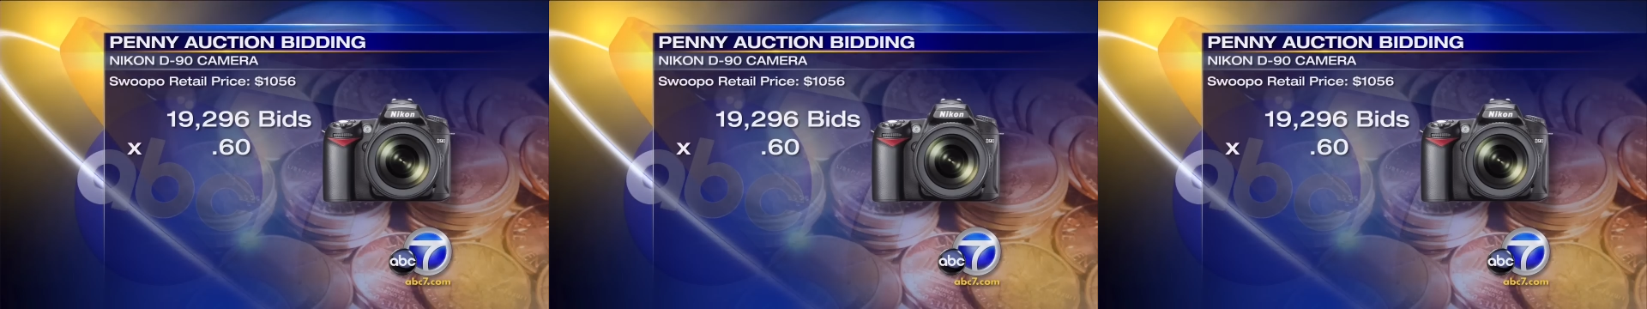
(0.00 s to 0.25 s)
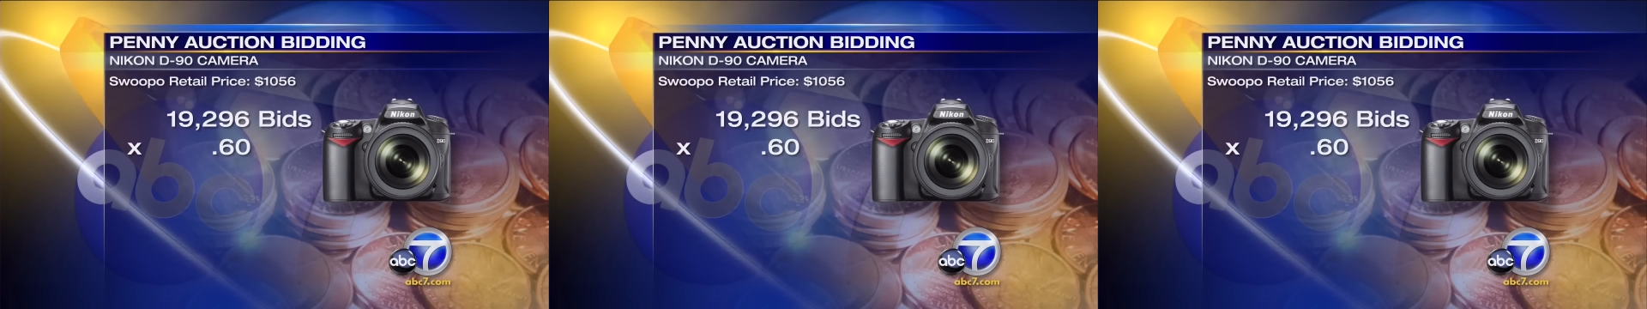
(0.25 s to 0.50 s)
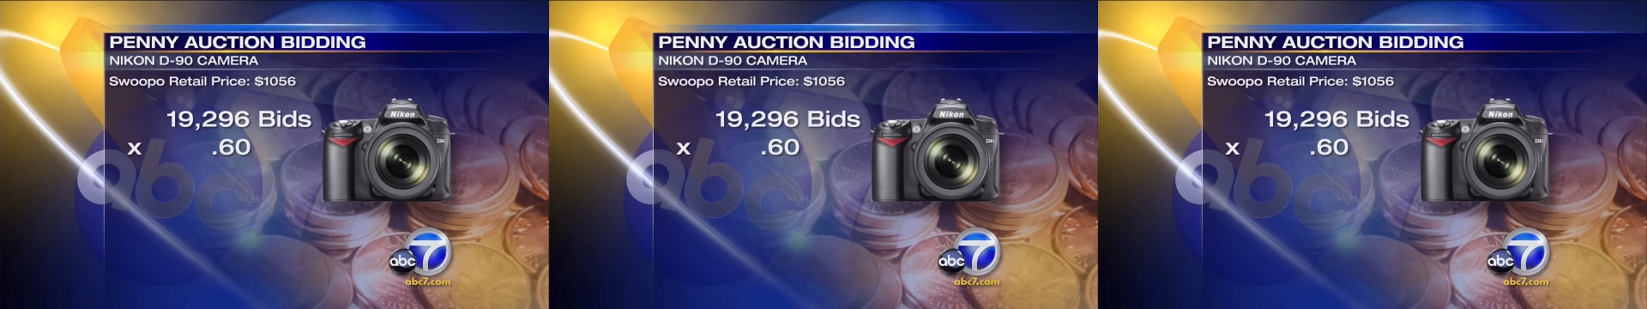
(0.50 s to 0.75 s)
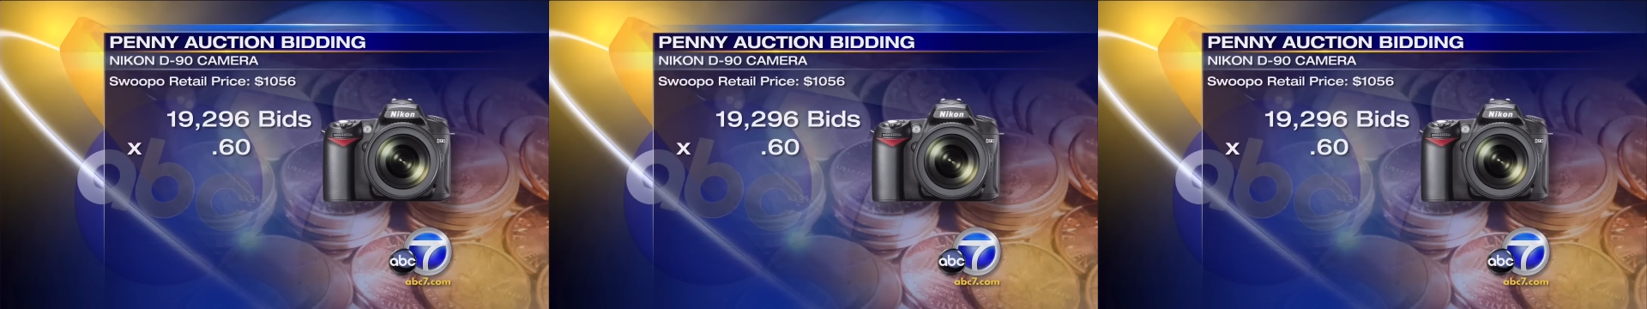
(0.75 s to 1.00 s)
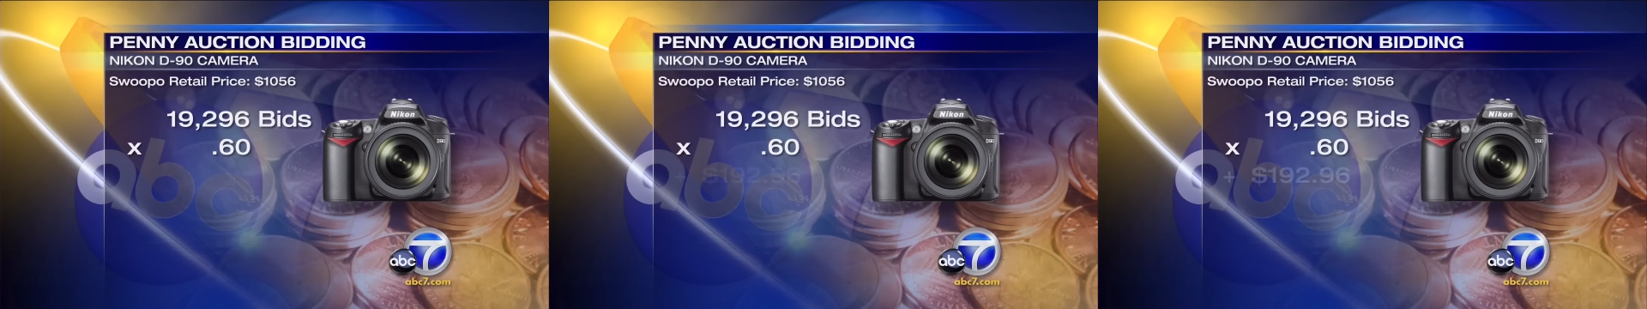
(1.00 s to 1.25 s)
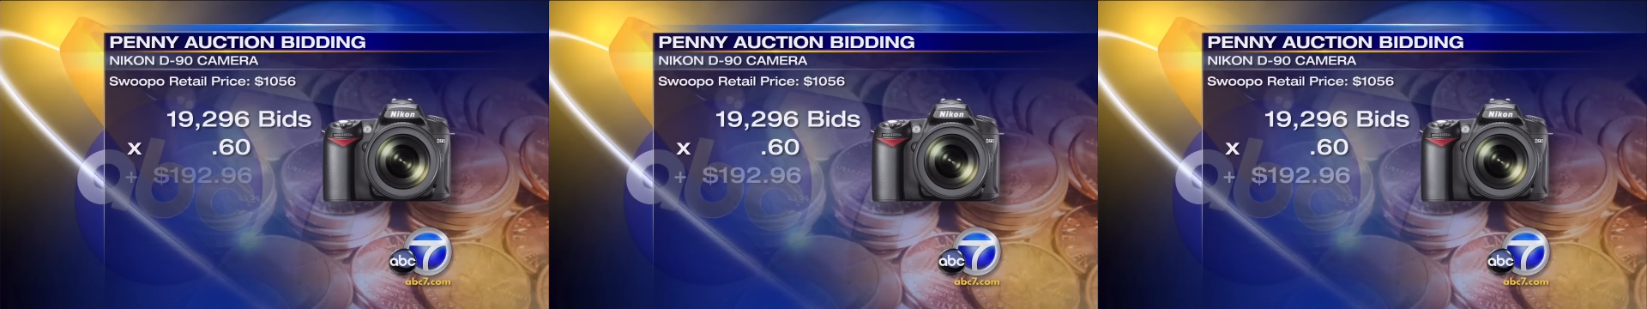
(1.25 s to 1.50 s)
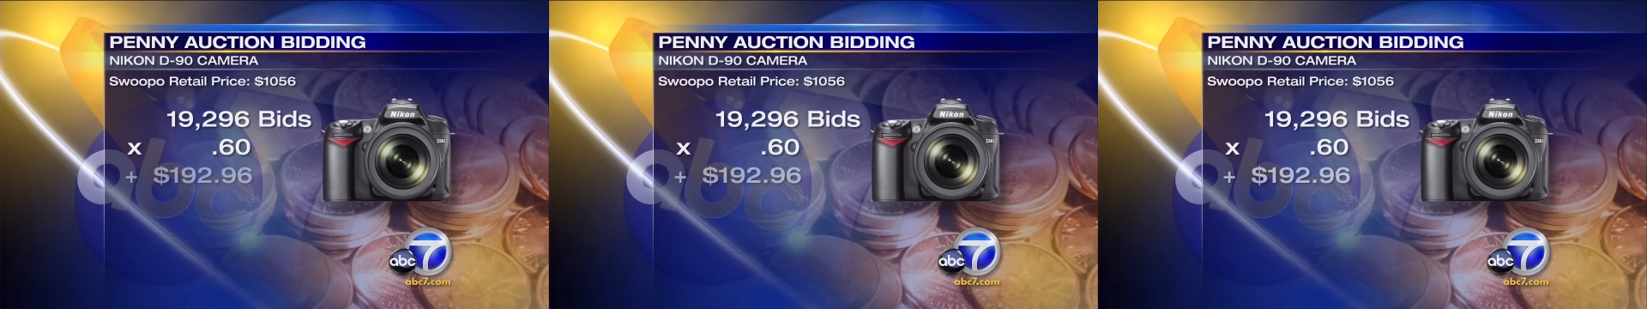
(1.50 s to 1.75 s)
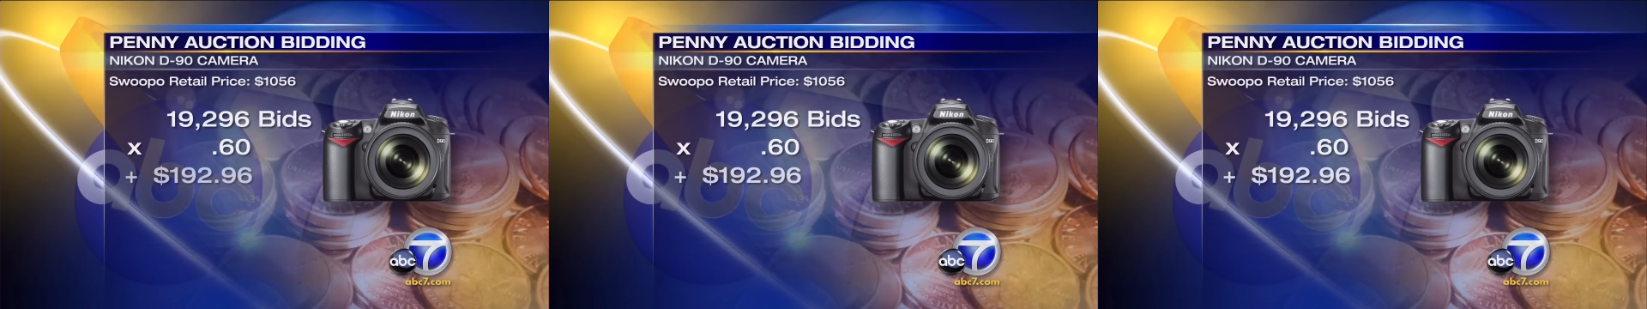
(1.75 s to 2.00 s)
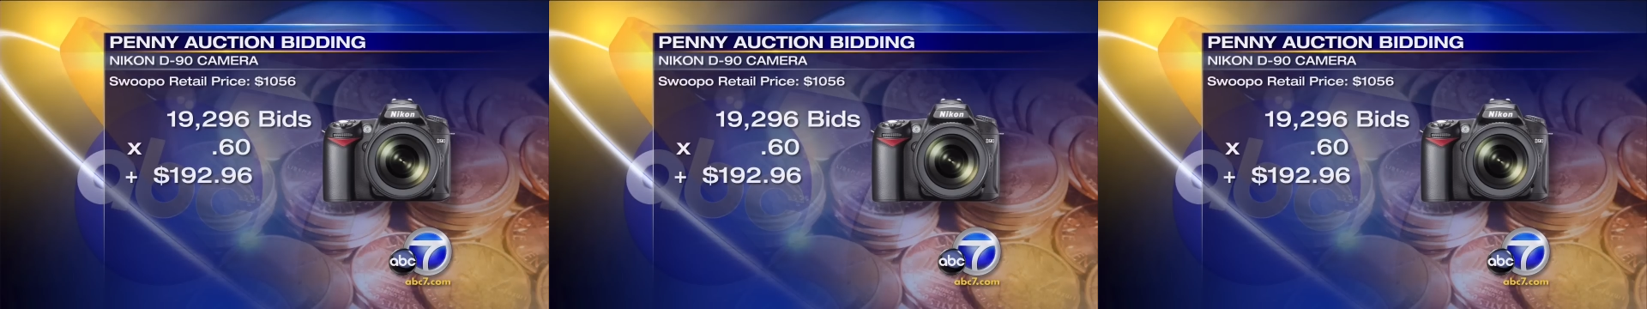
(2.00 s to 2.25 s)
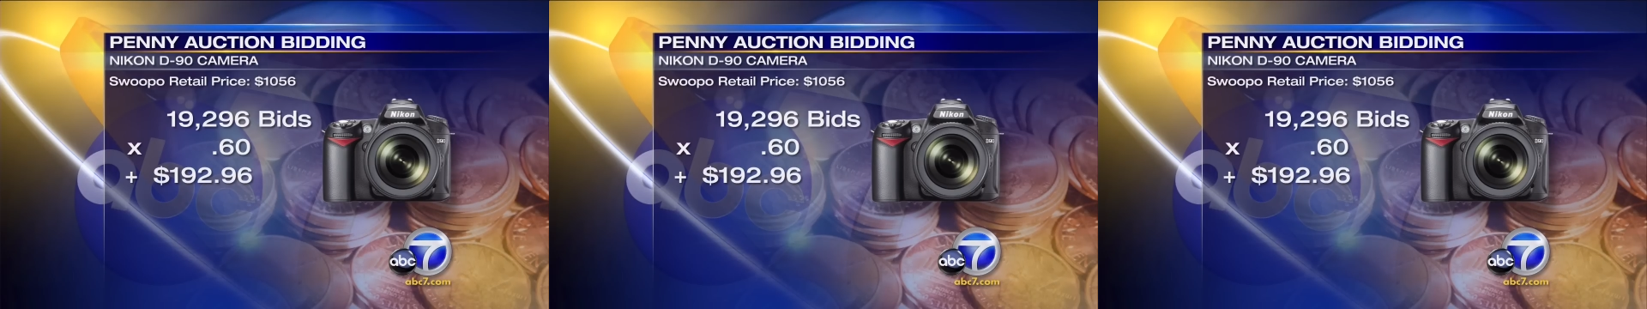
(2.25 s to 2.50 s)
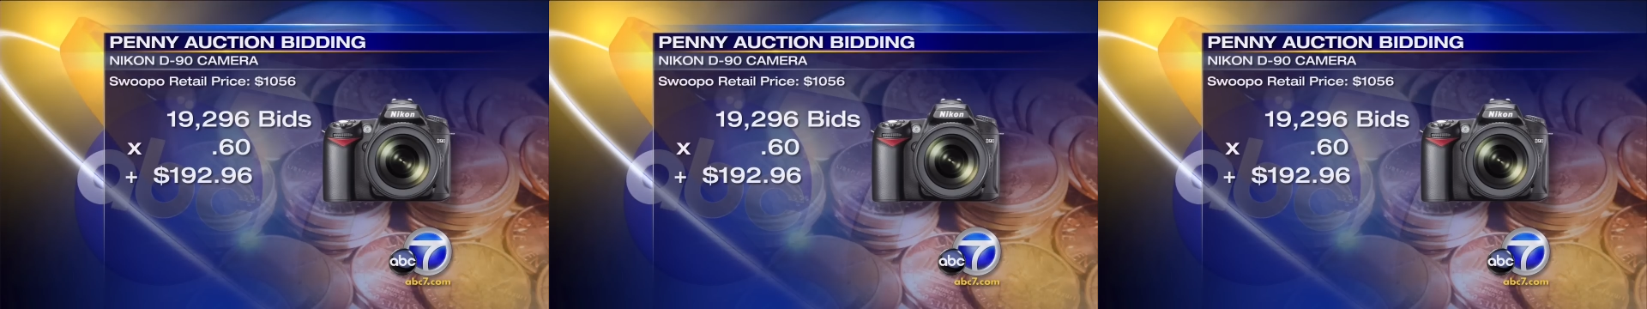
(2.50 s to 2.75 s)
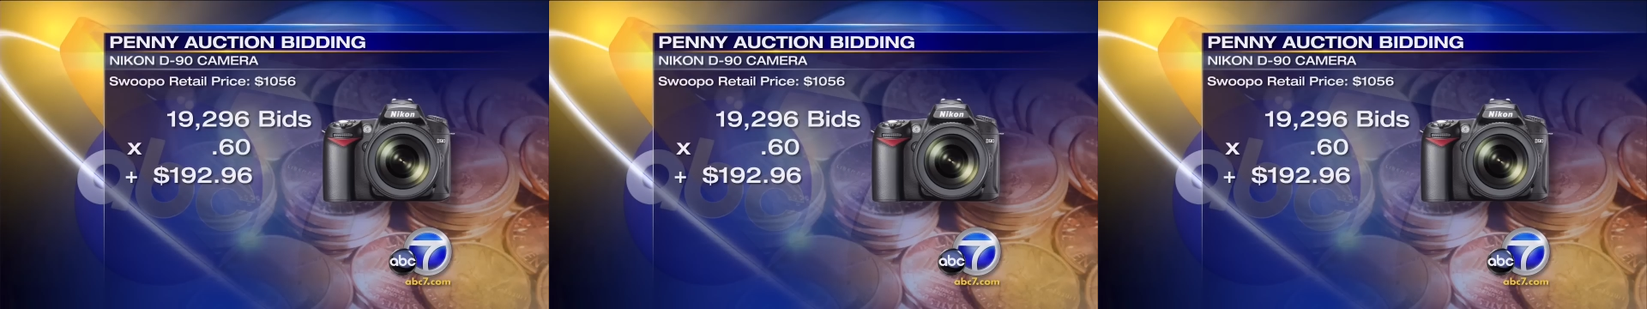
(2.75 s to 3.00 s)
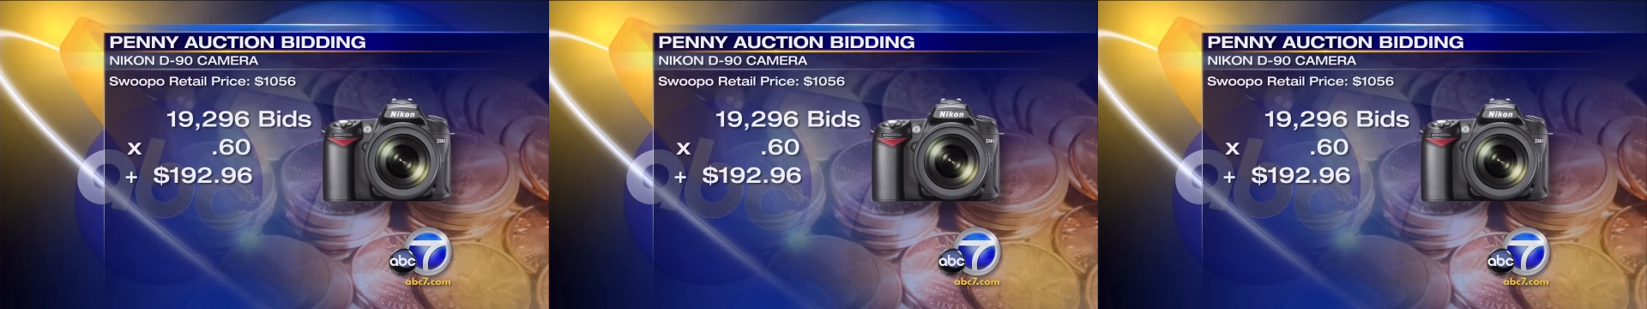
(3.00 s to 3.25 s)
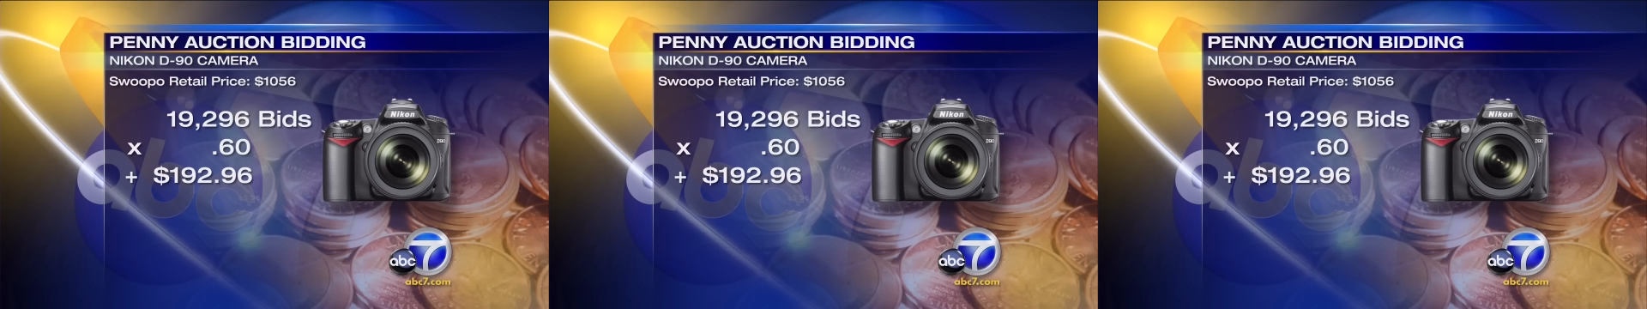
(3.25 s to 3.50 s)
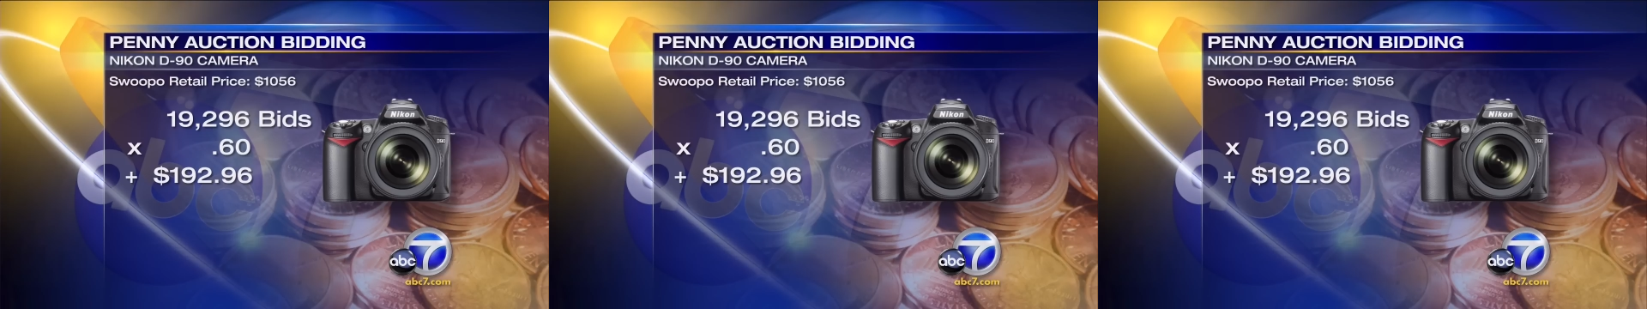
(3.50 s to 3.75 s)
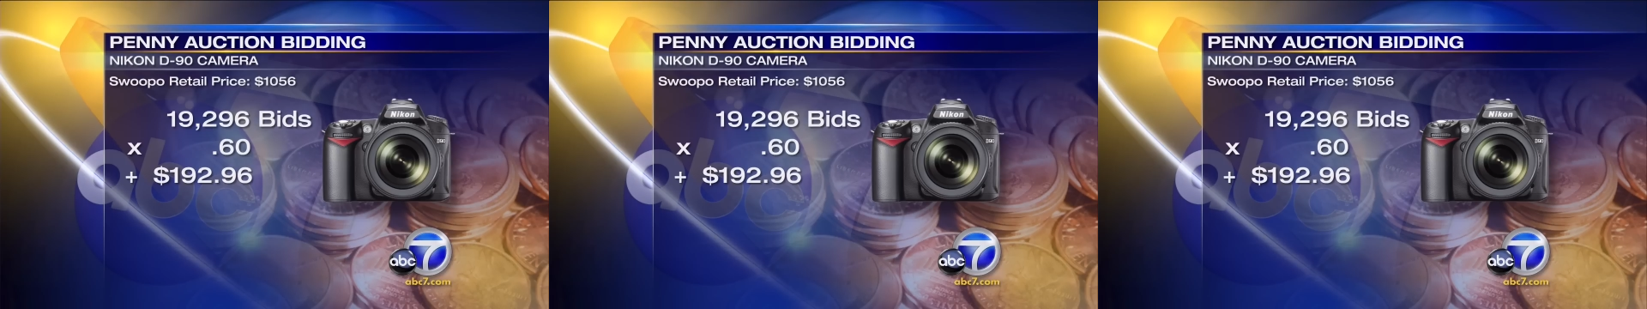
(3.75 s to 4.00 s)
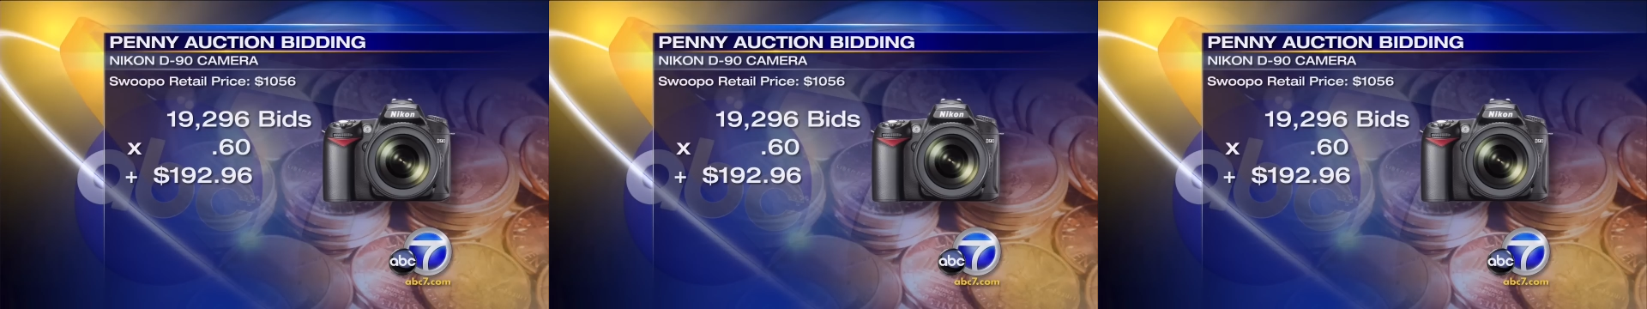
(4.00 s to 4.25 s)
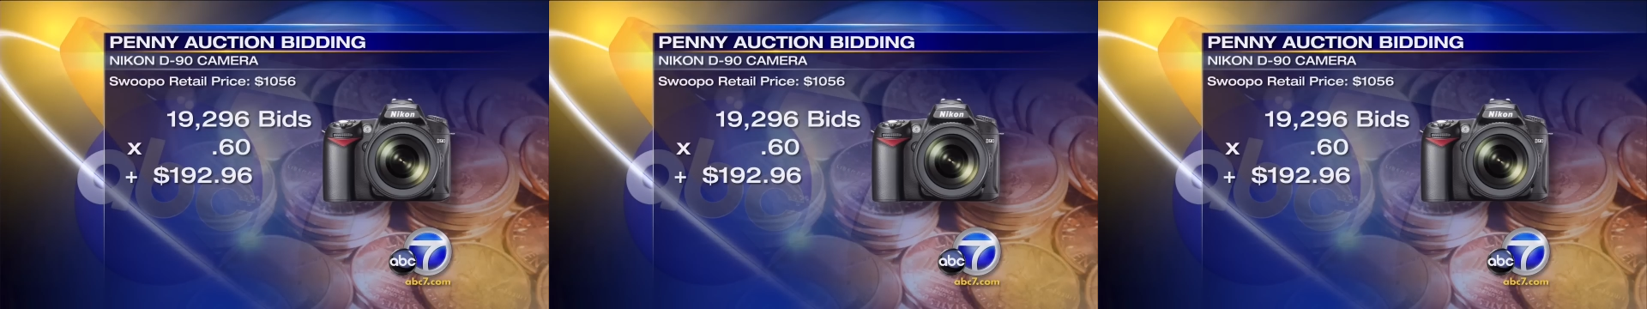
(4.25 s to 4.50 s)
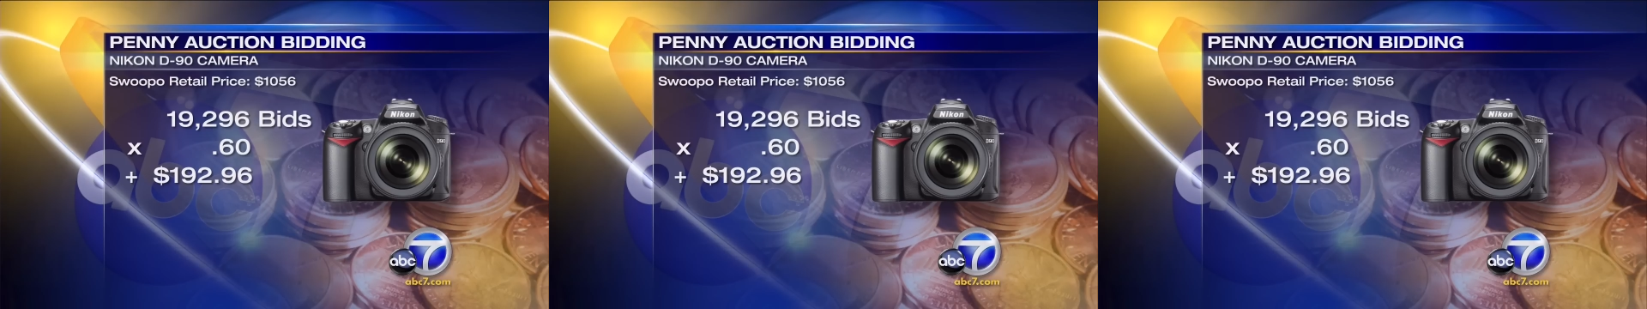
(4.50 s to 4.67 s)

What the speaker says: [unreadable: no face in view]